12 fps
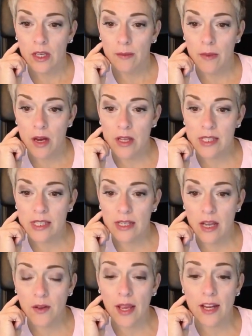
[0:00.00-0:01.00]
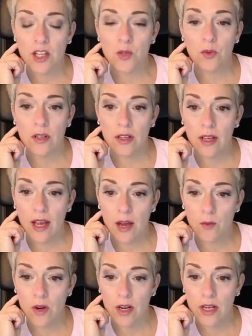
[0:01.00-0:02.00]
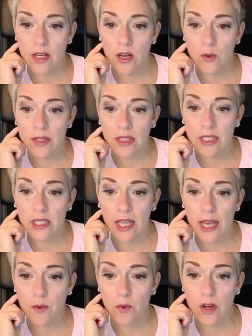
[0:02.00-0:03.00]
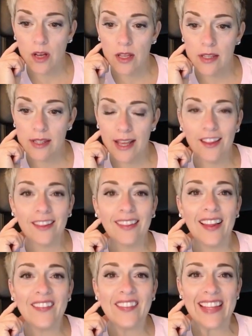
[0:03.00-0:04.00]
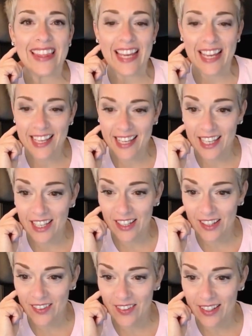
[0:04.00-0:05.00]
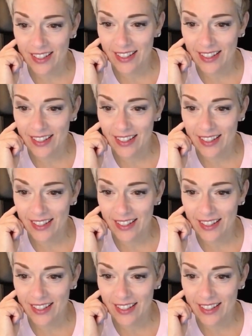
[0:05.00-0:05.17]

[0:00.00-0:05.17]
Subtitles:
Boston. Okay. I just want to, I wanted to know what the delay was. I look lovely. Thank you.